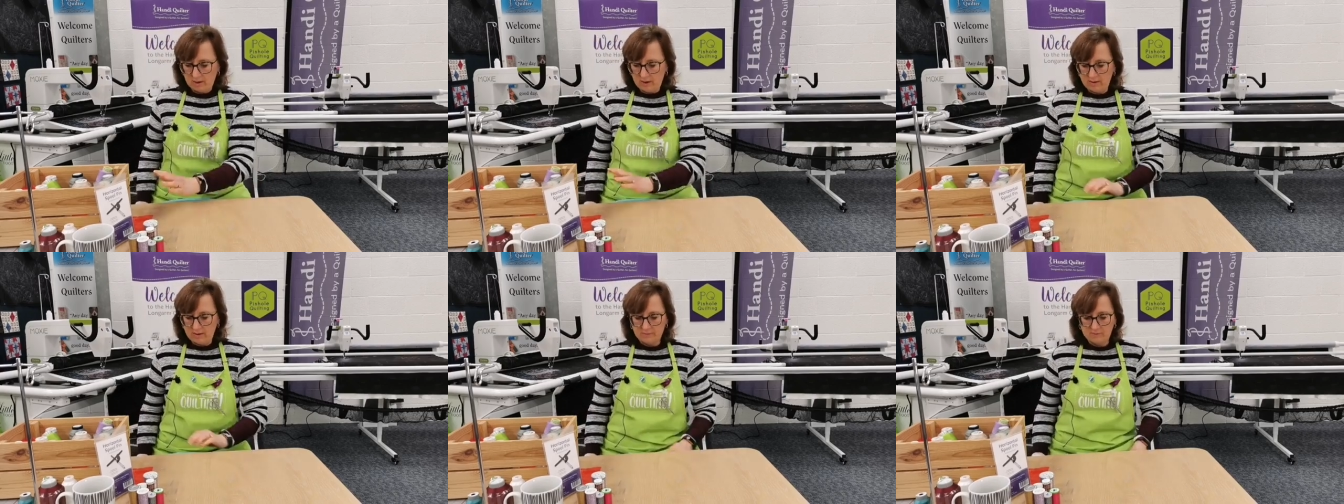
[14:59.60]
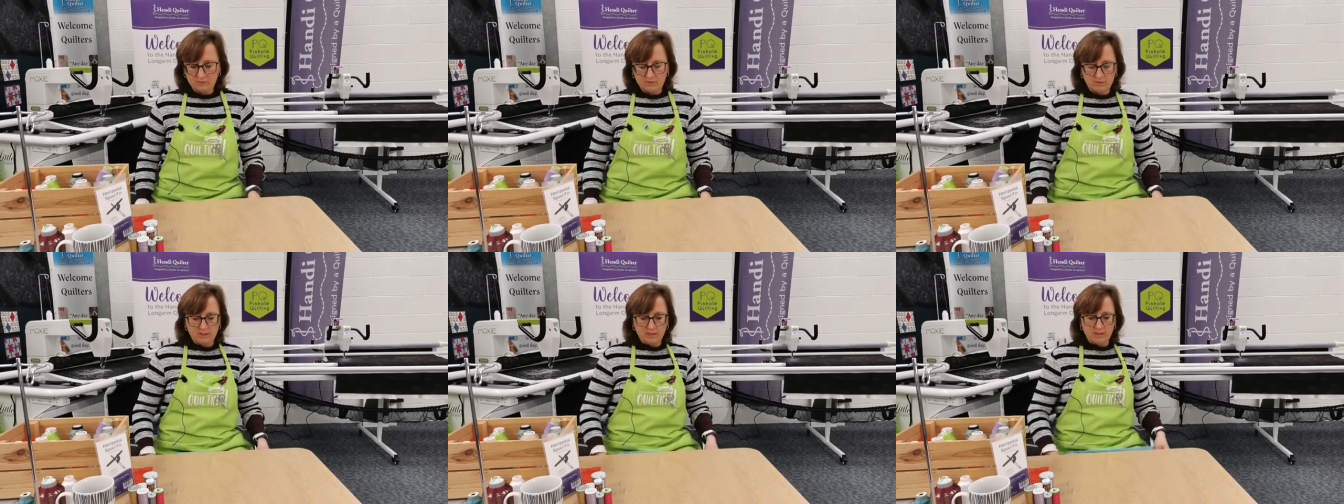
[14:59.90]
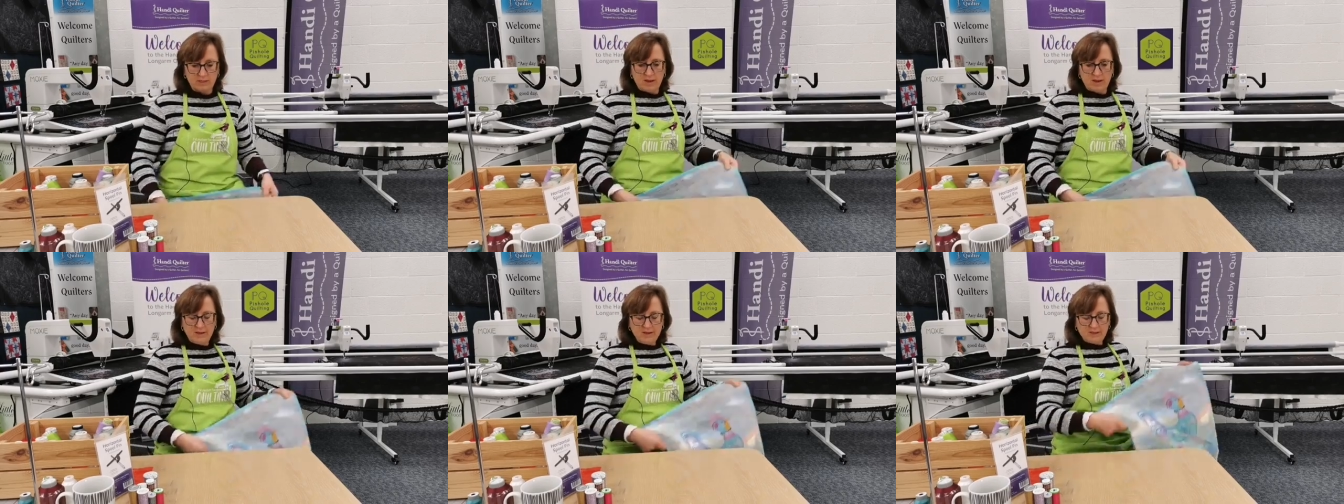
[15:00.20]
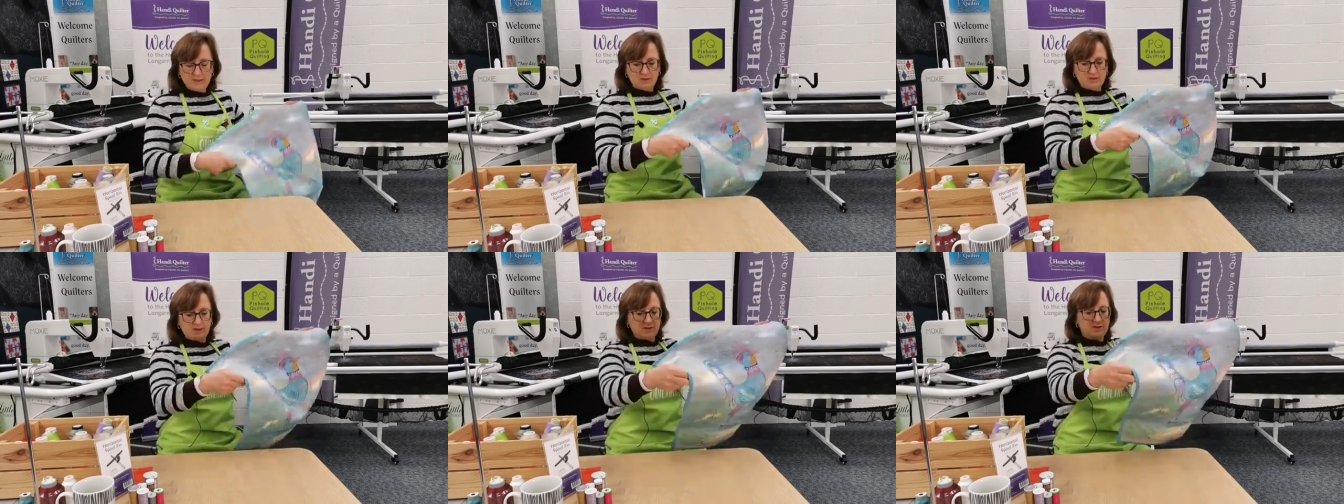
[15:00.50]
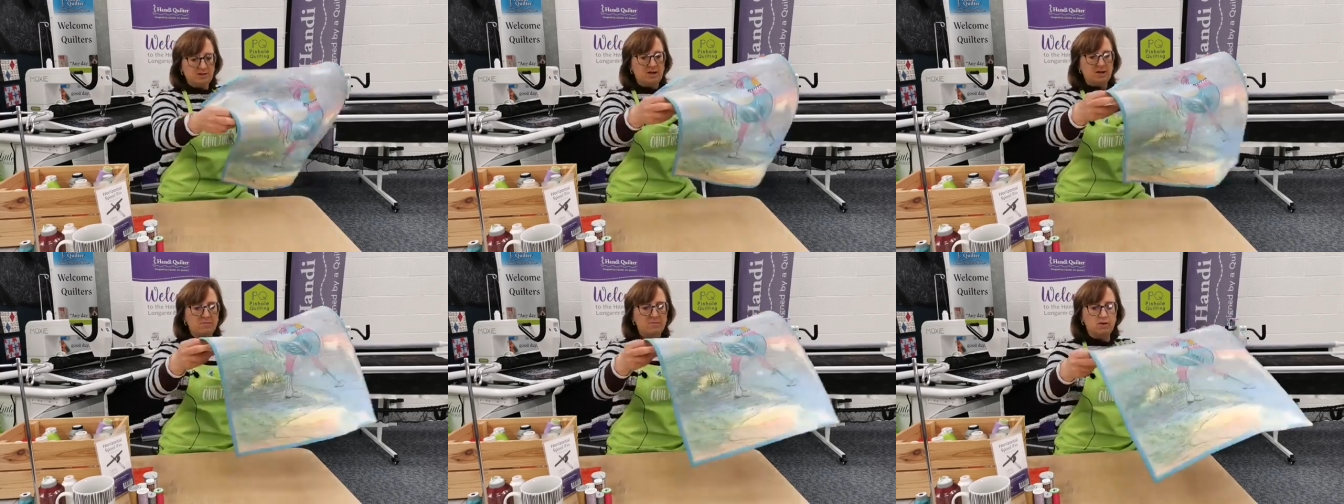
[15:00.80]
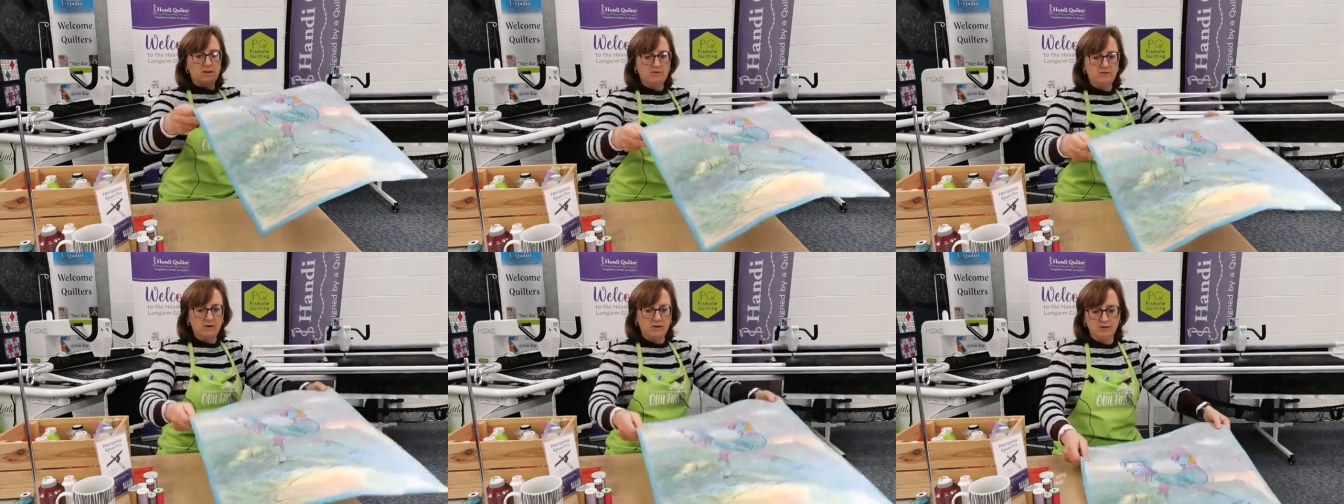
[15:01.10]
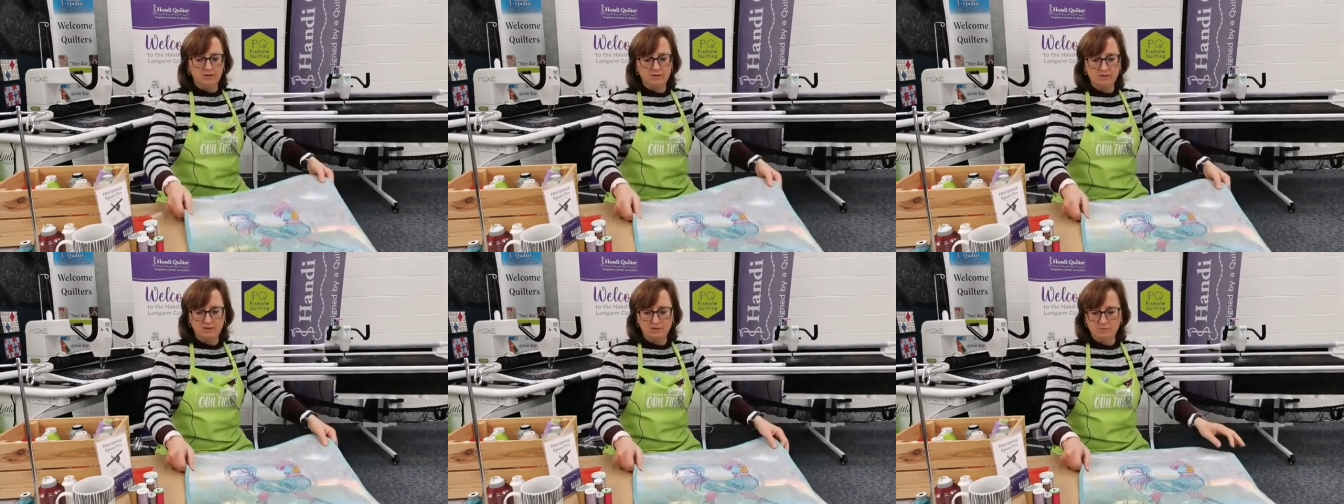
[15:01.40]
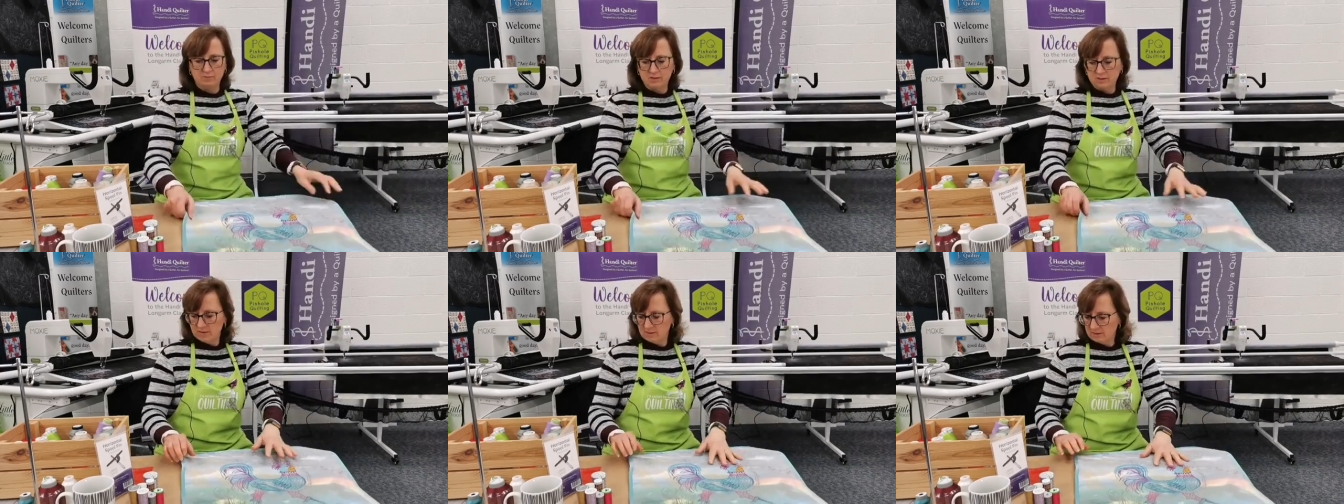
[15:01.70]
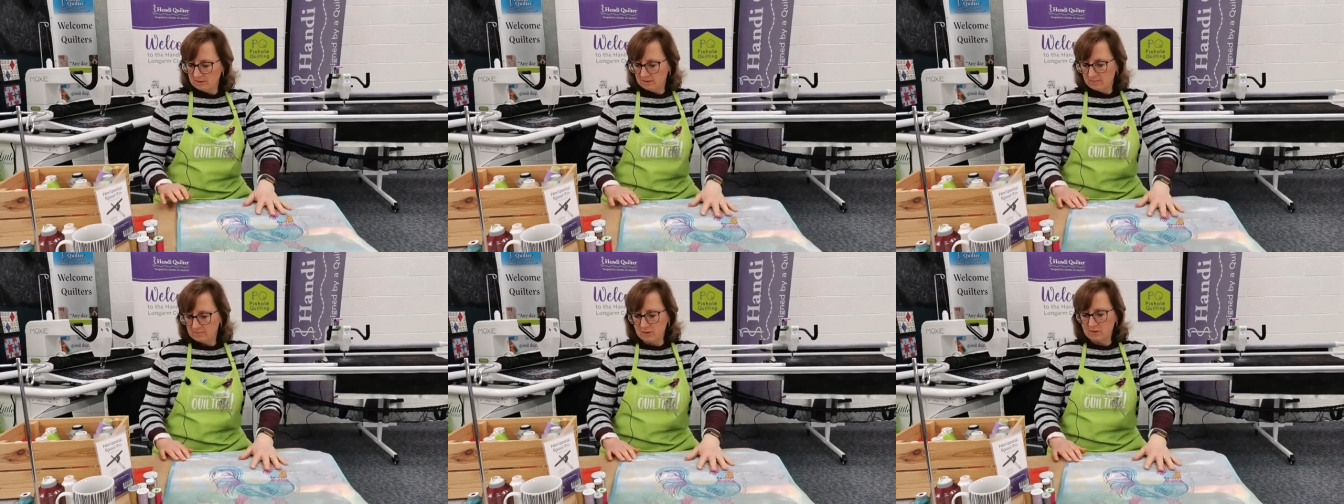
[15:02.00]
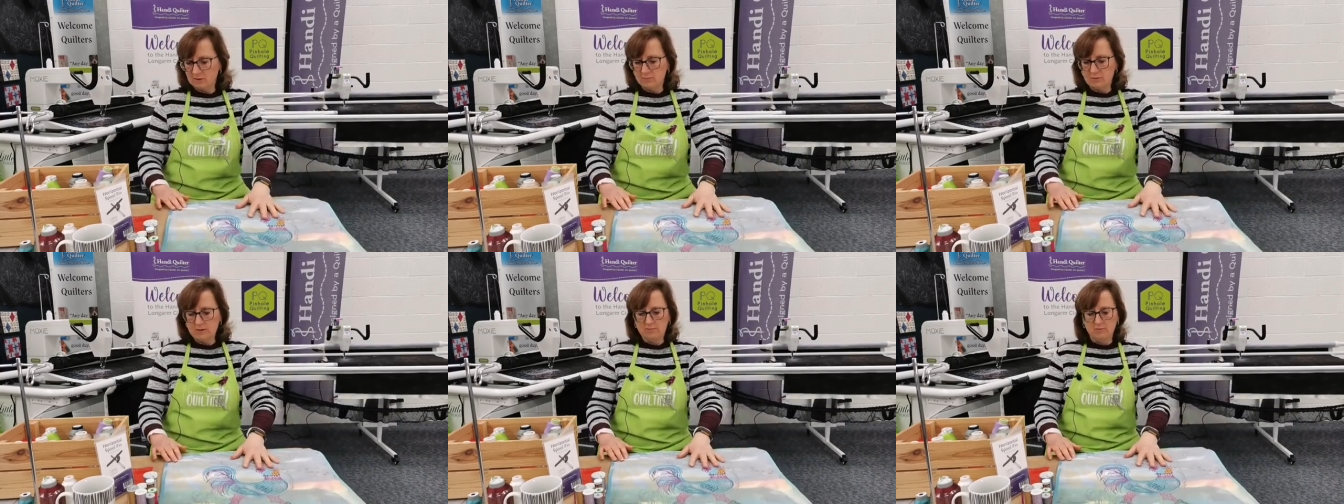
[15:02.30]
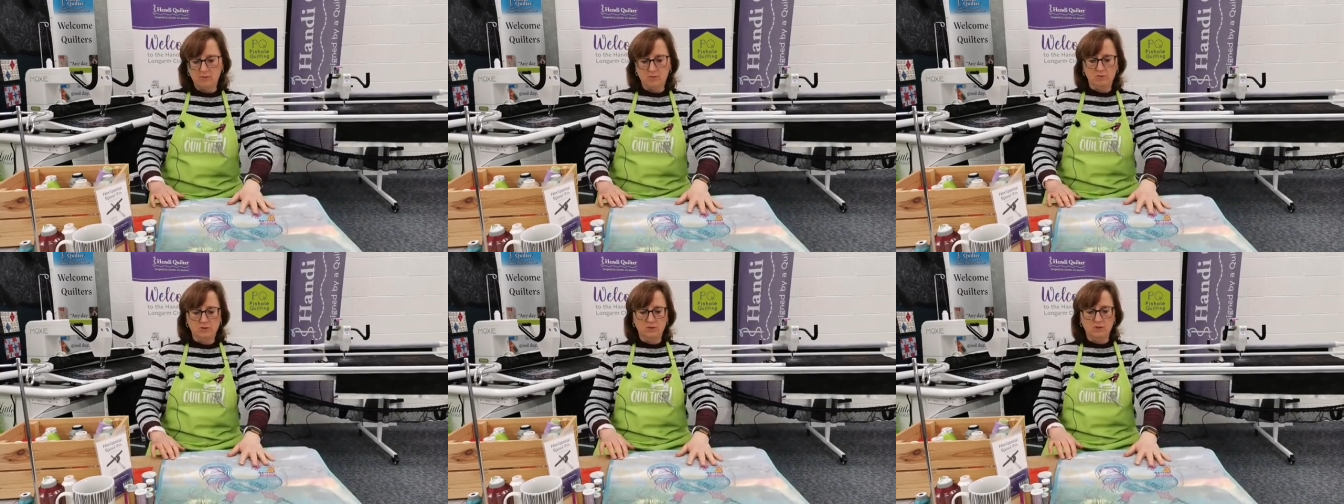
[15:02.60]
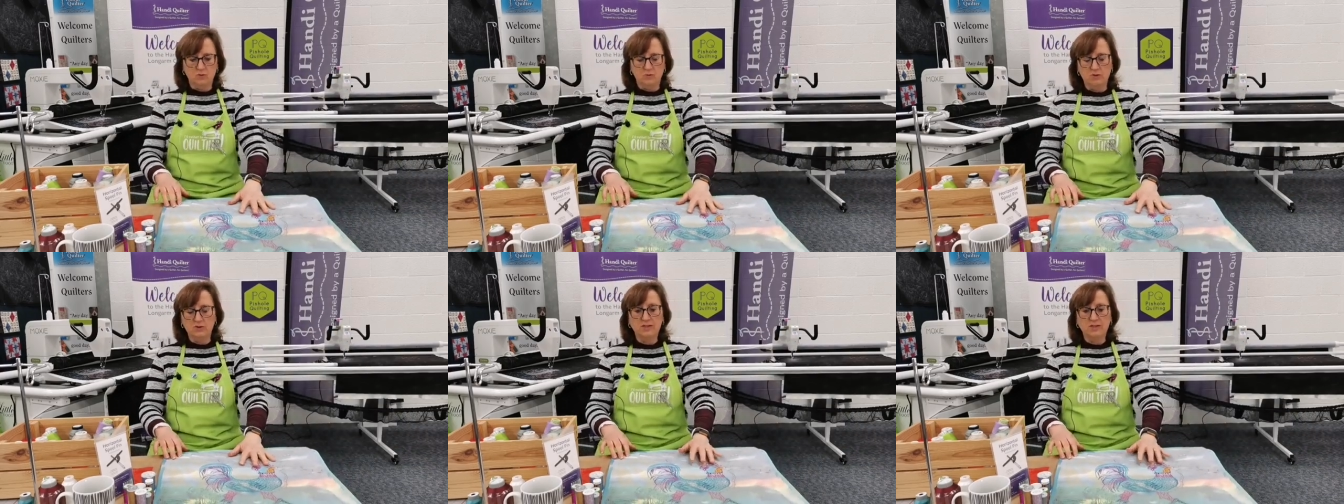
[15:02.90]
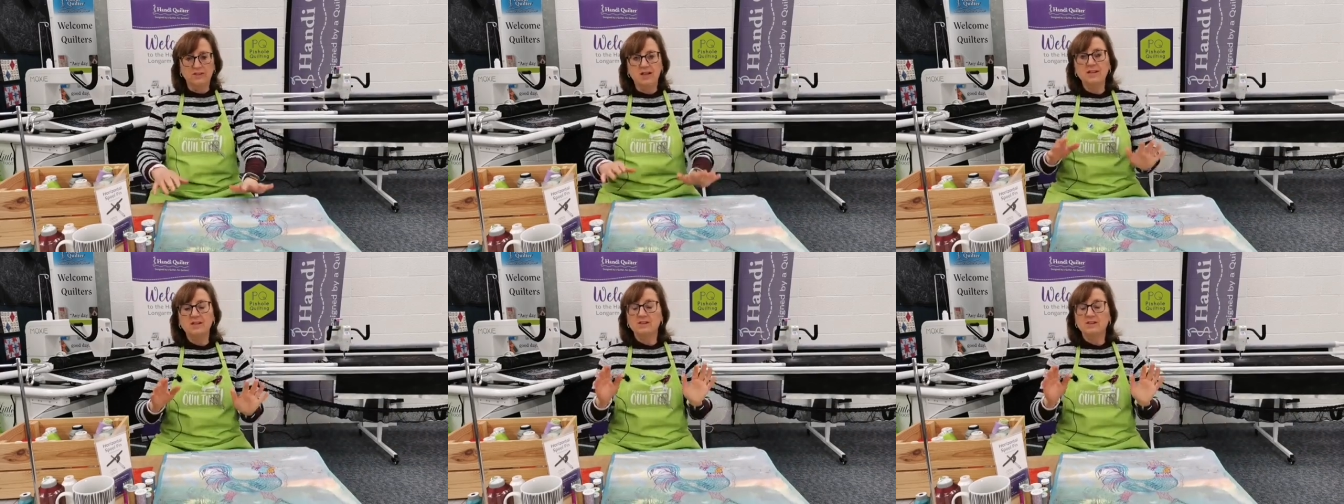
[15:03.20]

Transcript: I'm delighted that so many of our customers and those people who are into quilting,